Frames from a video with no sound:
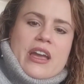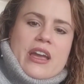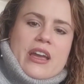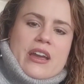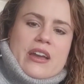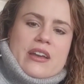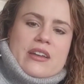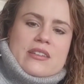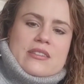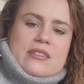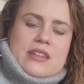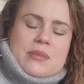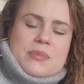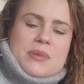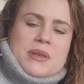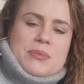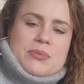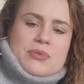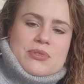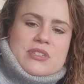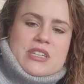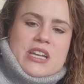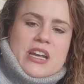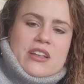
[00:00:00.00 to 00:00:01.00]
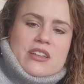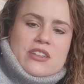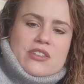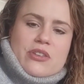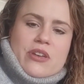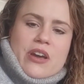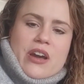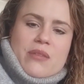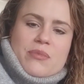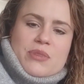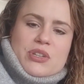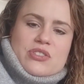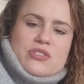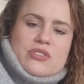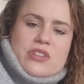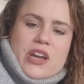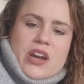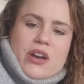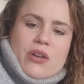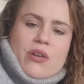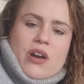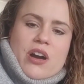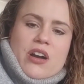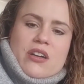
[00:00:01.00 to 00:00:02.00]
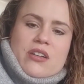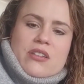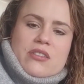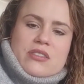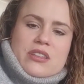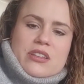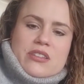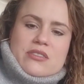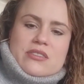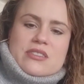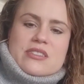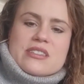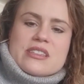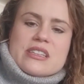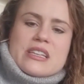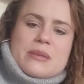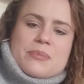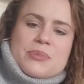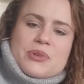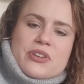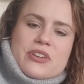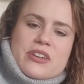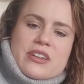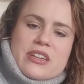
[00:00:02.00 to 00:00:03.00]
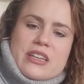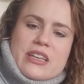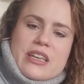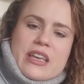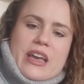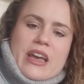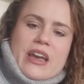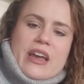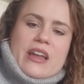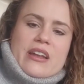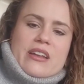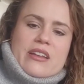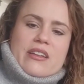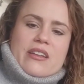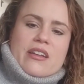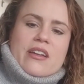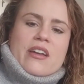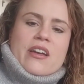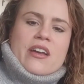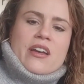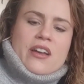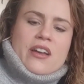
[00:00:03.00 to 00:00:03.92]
and like people are telling you how little sleep you're going to get, and